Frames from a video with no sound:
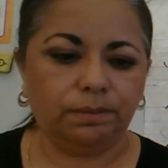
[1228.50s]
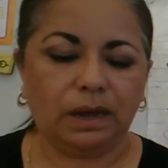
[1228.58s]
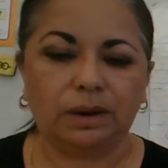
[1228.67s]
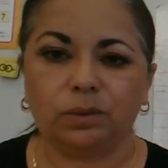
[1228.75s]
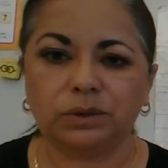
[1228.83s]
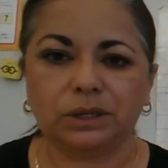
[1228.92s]

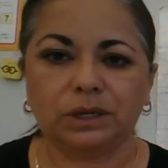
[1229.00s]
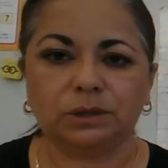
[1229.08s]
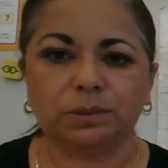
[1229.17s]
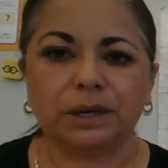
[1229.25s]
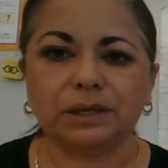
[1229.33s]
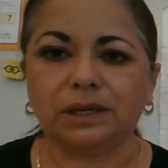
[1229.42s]
I wasn't
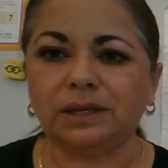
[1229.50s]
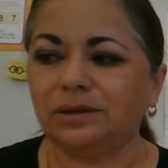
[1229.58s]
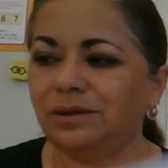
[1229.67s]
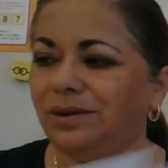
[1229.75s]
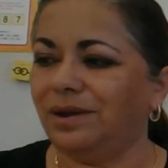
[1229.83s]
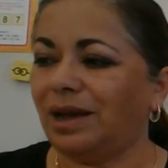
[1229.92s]
expecting, to,
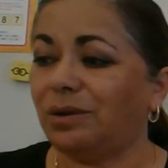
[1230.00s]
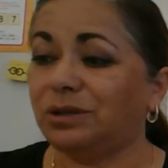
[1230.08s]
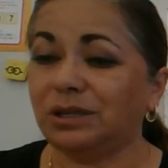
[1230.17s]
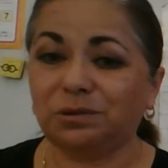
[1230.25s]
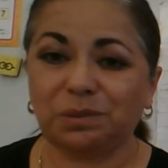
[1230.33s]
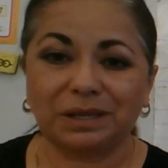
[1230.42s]
I was
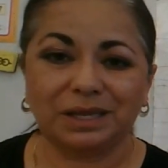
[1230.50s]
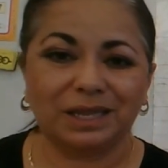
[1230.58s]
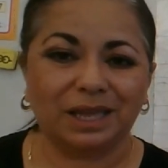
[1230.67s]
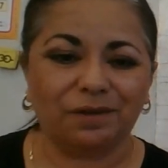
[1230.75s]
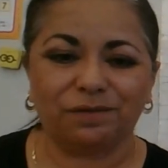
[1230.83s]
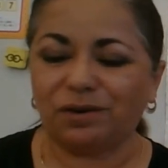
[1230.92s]
expecting to
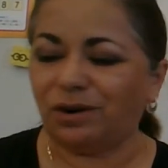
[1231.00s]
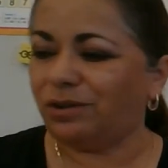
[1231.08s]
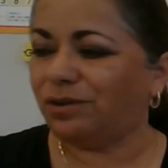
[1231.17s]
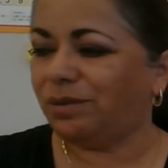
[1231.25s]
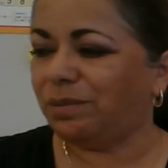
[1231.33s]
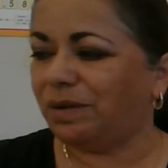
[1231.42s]
get
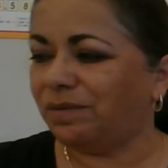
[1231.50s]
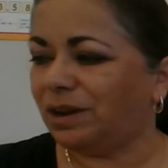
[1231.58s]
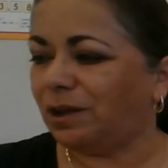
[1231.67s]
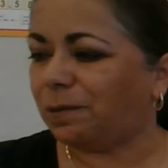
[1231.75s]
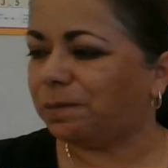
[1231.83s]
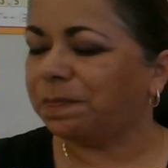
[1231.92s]
farther in my
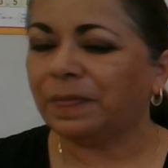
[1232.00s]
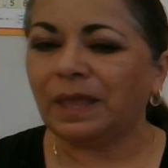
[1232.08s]
video.